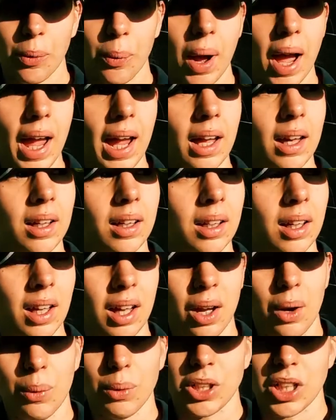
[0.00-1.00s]
away,
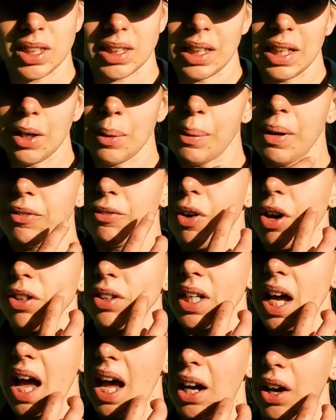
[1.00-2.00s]
which has a little bit of road
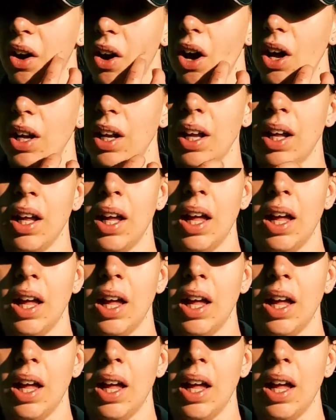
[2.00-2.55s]
to hack on, and